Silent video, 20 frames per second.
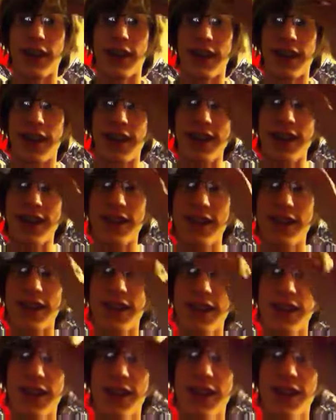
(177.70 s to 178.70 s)
This
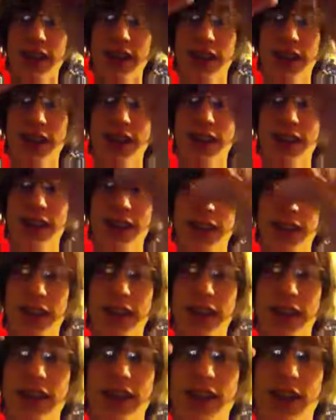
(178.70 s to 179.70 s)

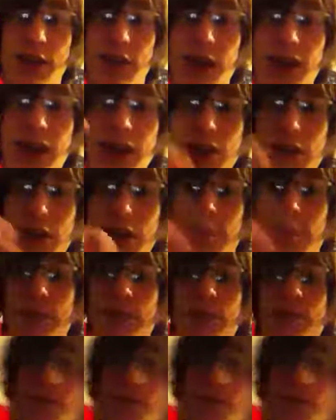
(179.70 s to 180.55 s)
is an eraser.